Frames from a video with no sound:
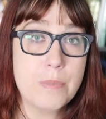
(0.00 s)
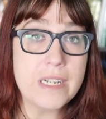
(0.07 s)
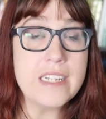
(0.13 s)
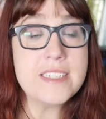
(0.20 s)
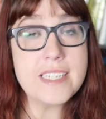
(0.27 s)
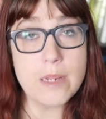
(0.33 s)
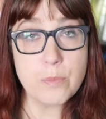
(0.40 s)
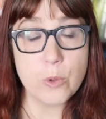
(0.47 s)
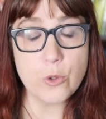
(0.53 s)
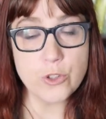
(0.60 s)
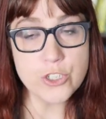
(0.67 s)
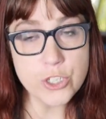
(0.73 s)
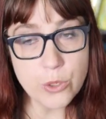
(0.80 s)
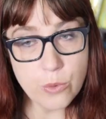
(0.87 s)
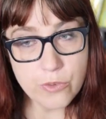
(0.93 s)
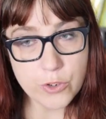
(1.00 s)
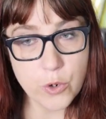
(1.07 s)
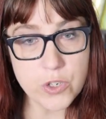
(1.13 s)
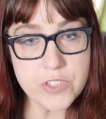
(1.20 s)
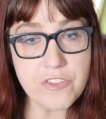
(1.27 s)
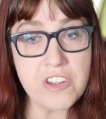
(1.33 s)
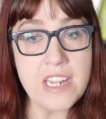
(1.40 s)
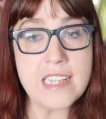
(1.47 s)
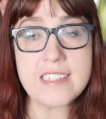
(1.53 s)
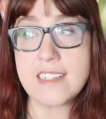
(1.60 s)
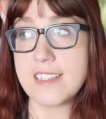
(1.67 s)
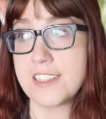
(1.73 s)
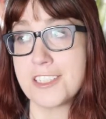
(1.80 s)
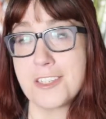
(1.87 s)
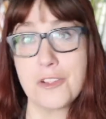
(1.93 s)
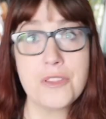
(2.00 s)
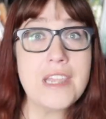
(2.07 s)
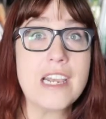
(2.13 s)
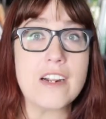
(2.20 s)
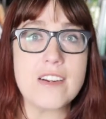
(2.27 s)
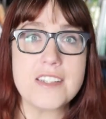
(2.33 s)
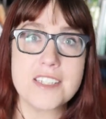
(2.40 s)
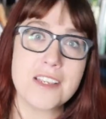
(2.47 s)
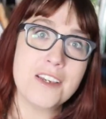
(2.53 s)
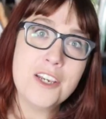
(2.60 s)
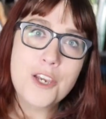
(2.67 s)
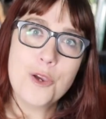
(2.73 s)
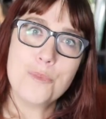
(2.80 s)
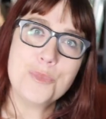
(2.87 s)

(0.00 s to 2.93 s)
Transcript: But in Deadpool 2, of course, Vanessa is still there as a